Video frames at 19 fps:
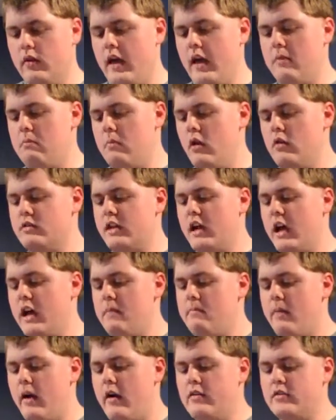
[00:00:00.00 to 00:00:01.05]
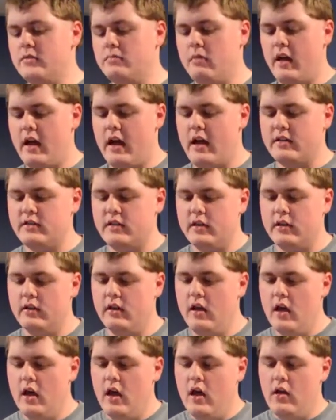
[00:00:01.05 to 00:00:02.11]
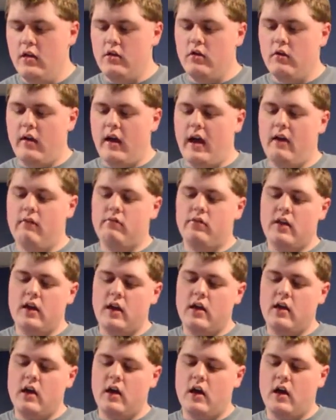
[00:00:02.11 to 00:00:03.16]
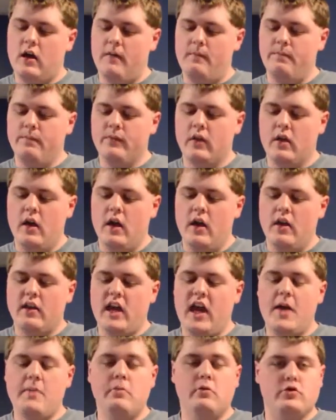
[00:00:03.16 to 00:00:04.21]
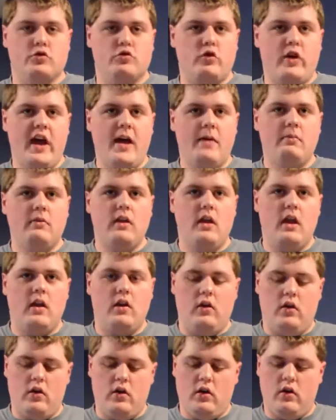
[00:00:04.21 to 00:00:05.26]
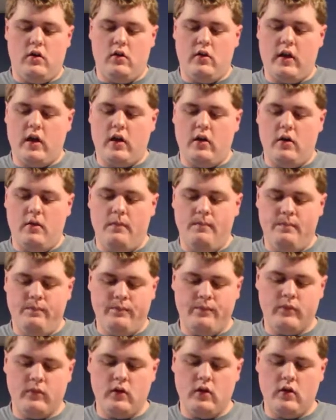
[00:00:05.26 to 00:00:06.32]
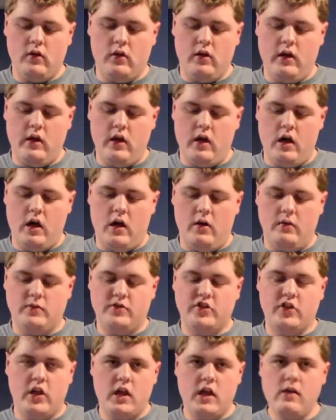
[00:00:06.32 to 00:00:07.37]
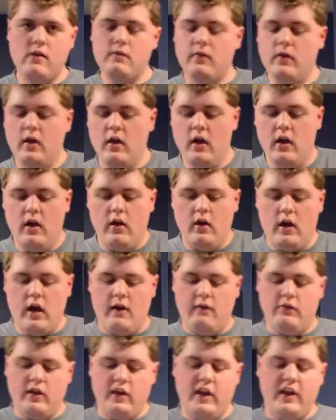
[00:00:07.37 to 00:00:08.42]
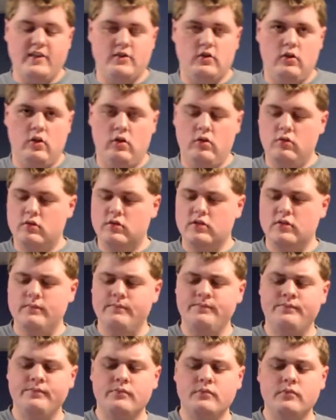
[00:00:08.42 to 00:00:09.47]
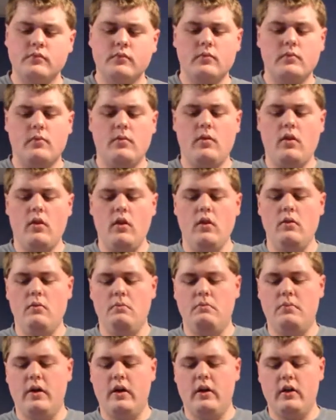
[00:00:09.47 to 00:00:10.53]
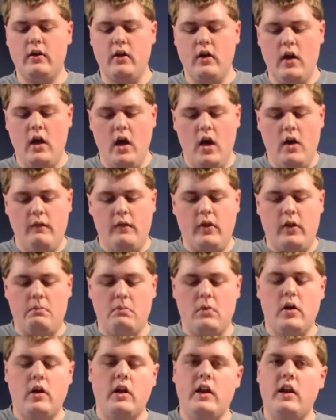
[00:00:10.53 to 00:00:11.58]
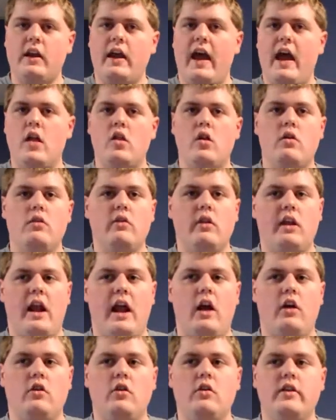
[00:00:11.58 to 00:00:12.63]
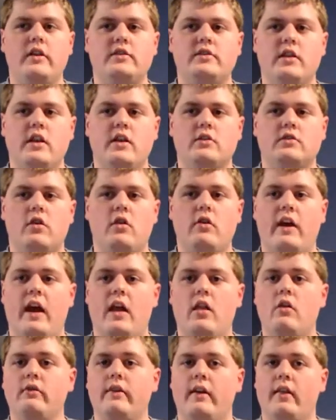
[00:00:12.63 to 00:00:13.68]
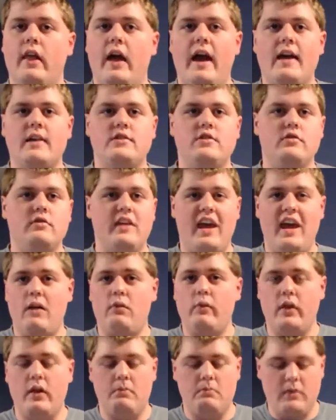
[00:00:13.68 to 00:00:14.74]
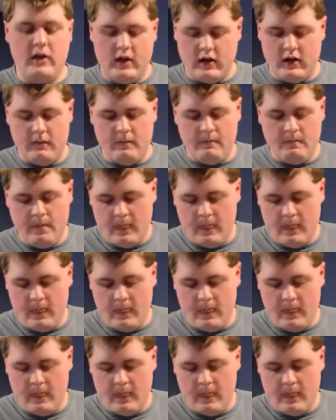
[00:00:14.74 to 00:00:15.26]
like most high-end power supplies, and you don't have the cables wrapped in like a sleeve. Everything is loose. But for the money and how long and how good these things are and how long they last, you can't really beat it.